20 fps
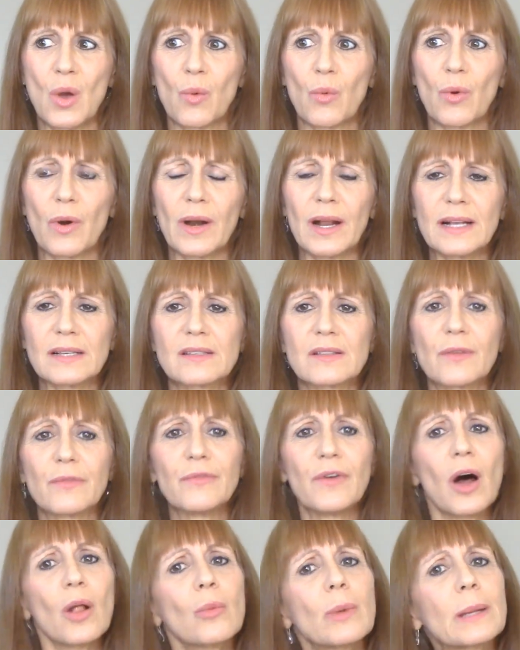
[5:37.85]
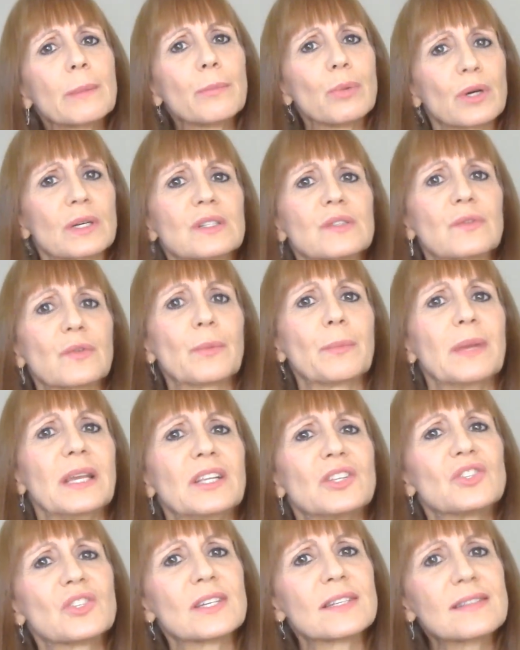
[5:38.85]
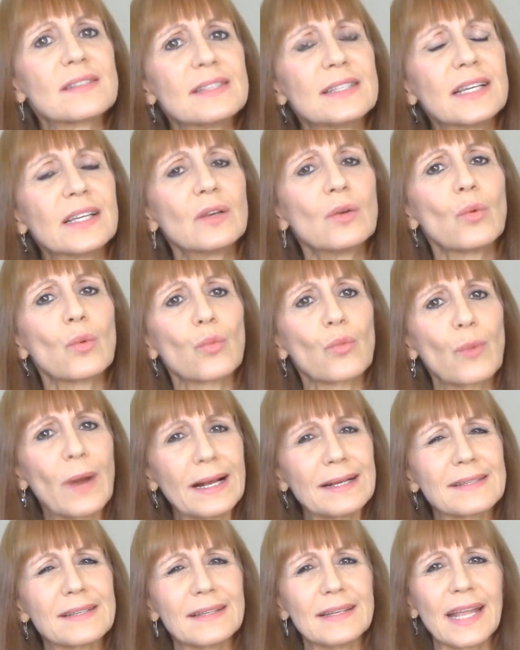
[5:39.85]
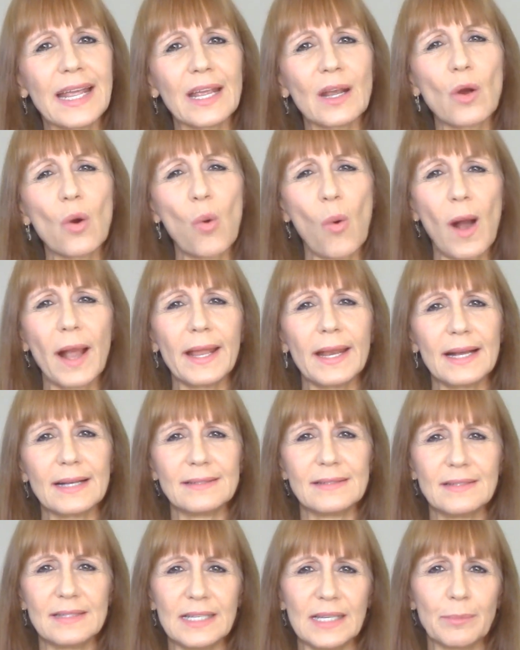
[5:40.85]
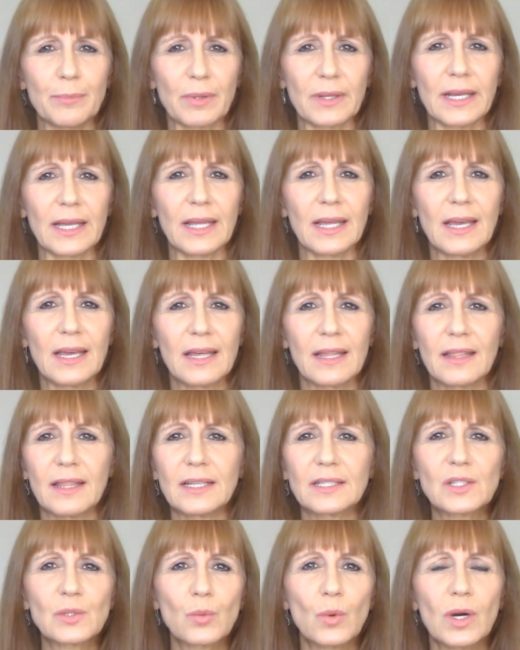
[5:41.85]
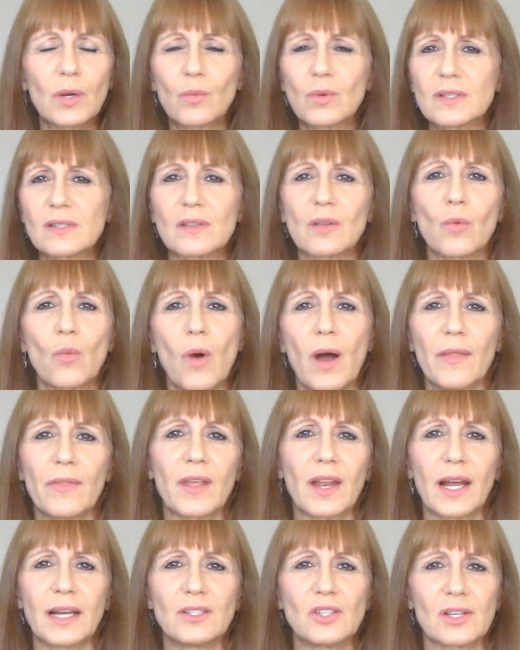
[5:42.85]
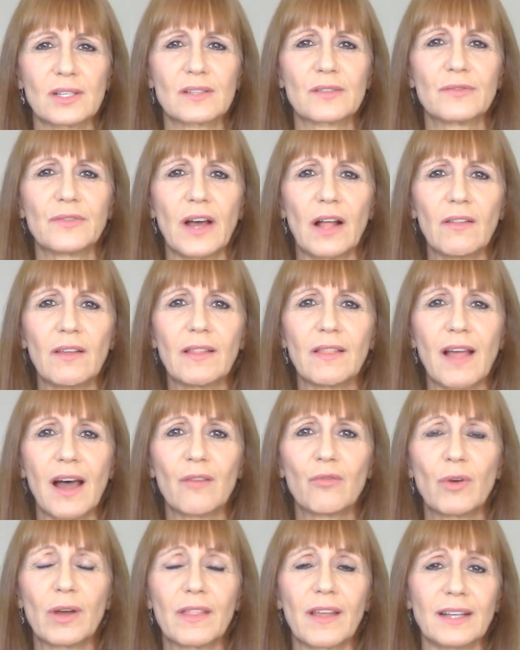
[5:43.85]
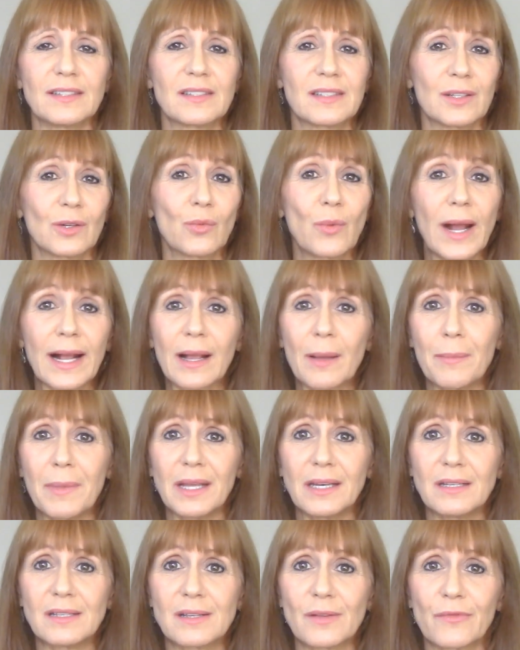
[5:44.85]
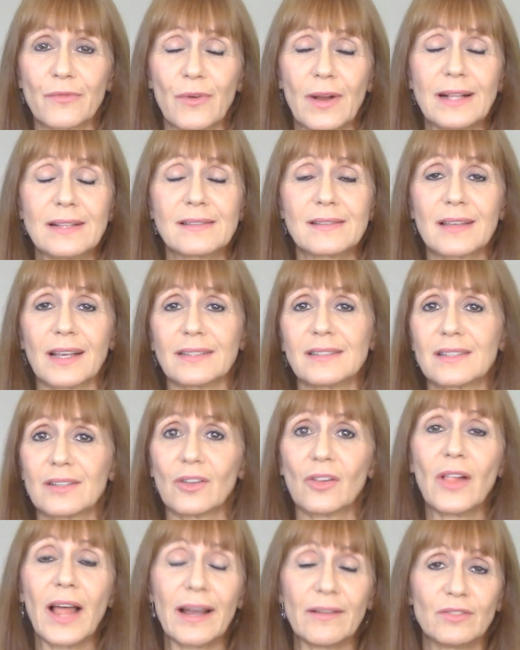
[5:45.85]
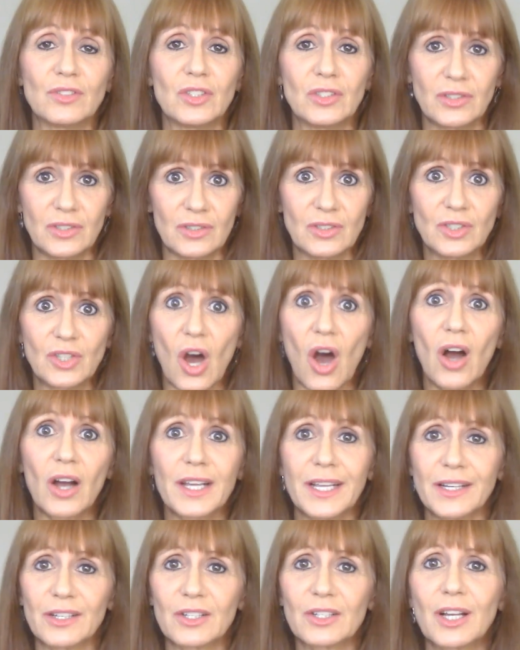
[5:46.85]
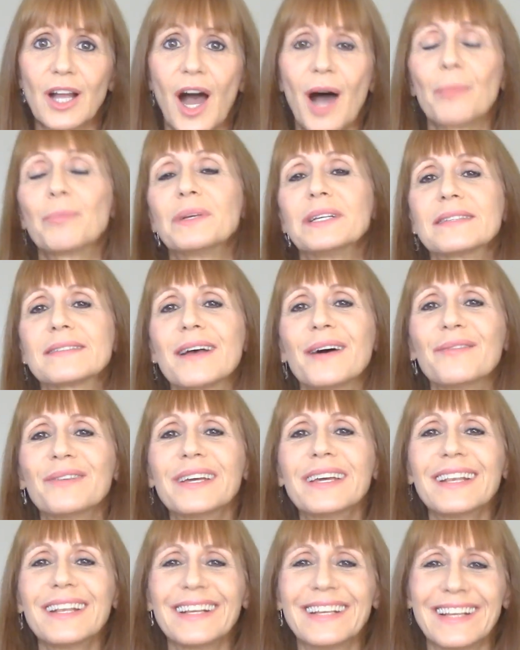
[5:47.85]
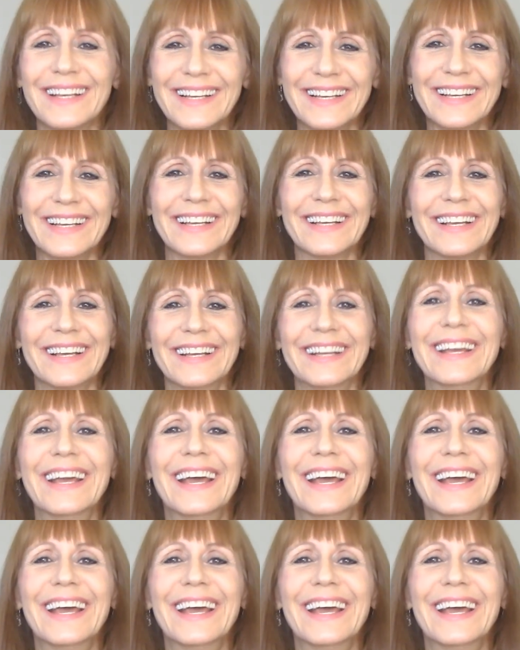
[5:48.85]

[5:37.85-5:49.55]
Whereas the following books for me just didn't resonate quite as deeply. This one was the one that I just fell in love with. I still recommend it to friends. I still have dog eared copies of it.